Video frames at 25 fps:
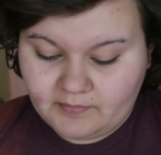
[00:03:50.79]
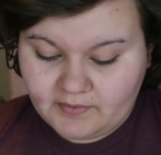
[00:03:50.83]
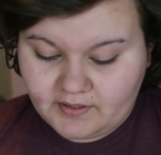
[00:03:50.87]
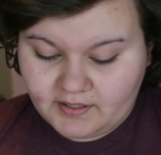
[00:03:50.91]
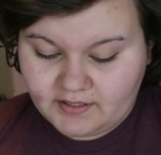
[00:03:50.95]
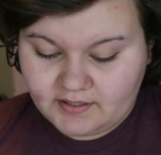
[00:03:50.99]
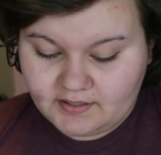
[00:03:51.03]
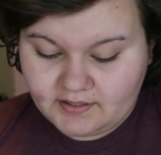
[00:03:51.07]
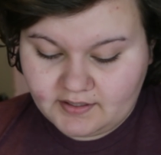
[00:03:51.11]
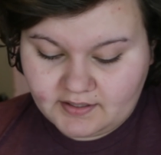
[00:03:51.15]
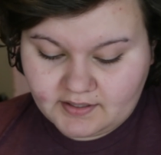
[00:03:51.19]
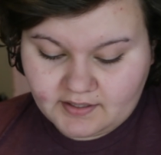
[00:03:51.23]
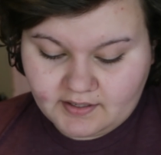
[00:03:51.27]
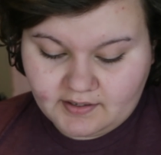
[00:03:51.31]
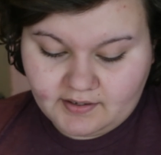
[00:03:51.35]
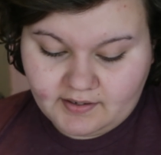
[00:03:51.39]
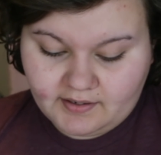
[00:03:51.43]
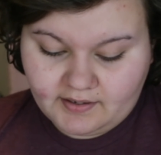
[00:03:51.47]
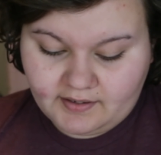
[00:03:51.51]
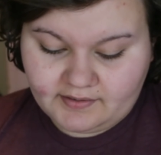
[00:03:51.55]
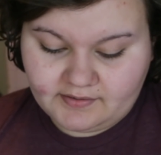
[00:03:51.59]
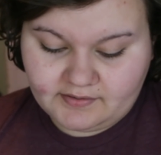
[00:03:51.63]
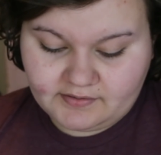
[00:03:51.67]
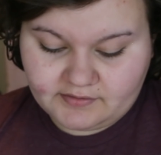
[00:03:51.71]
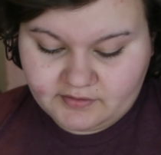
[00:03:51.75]
It
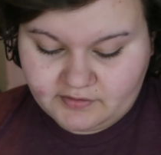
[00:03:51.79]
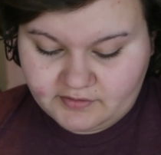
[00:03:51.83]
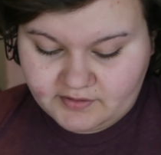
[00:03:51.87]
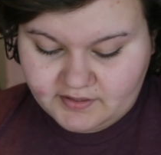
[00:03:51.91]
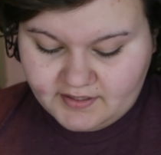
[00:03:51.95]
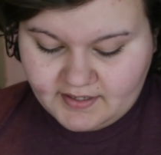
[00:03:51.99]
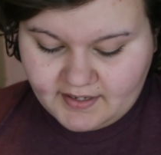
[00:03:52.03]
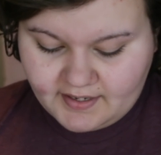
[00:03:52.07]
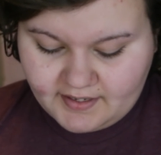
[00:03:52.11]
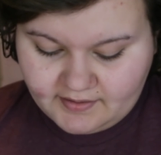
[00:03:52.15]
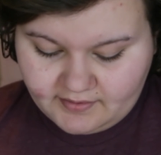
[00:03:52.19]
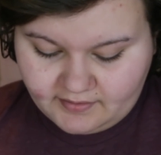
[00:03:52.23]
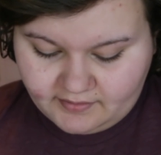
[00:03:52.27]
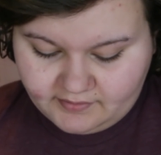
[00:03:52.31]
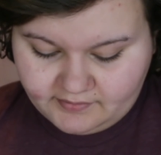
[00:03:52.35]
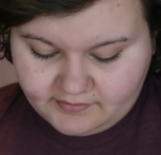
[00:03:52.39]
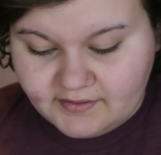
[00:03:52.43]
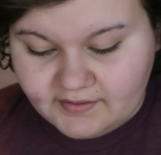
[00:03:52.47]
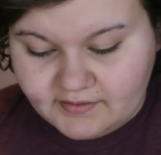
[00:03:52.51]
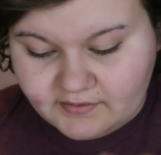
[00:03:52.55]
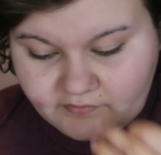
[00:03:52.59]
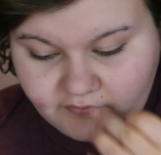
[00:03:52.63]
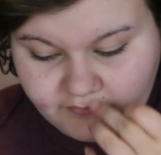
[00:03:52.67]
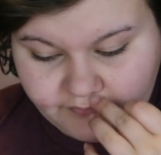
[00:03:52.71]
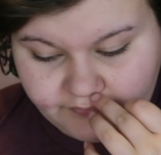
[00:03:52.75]
cost $39. It
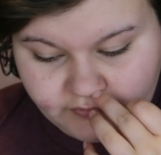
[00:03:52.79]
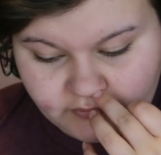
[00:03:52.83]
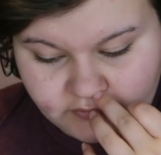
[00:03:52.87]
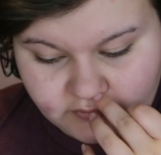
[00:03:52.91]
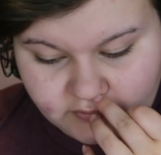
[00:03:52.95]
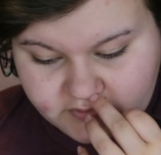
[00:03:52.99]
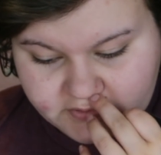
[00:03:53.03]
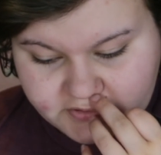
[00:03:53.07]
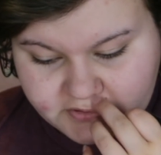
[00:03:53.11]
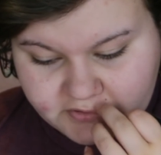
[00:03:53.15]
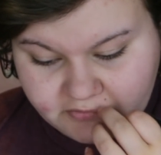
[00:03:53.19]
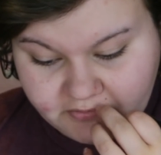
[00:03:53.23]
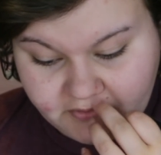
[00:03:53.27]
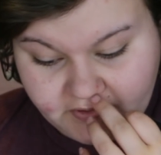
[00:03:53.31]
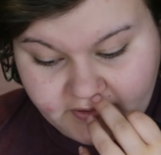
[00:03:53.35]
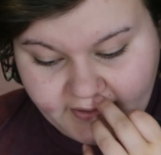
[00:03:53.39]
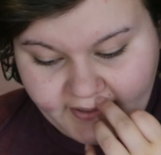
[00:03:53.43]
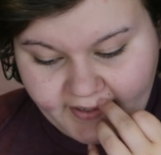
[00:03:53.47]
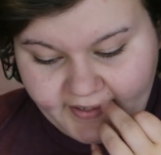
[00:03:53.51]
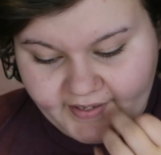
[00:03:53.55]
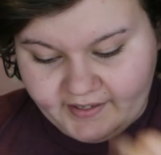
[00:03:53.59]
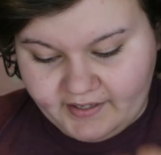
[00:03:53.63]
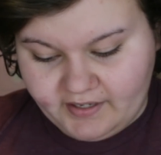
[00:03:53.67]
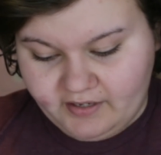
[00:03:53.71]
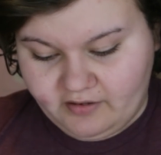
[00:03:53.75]
says full to
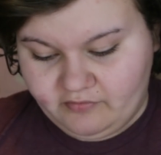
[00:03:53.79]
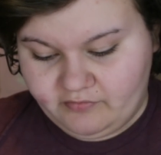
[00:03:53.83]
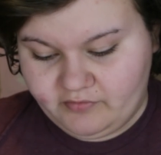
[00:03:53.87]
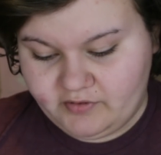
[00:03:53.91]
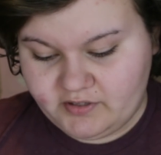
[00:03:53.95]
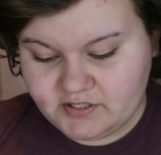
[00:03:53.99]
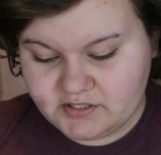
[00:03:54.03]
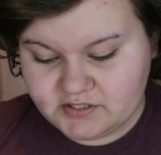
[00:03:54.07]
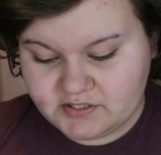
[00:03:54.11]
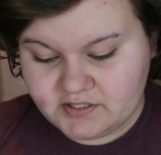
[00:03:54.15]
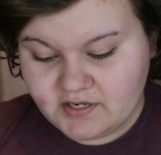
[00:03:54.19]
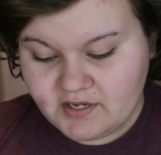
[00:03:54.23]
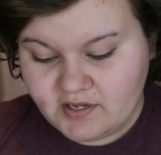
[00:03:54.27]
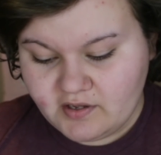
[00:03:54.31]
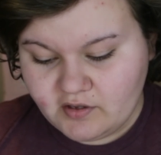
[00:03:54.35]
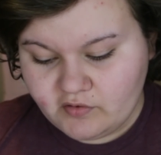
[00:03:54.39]
light coverage.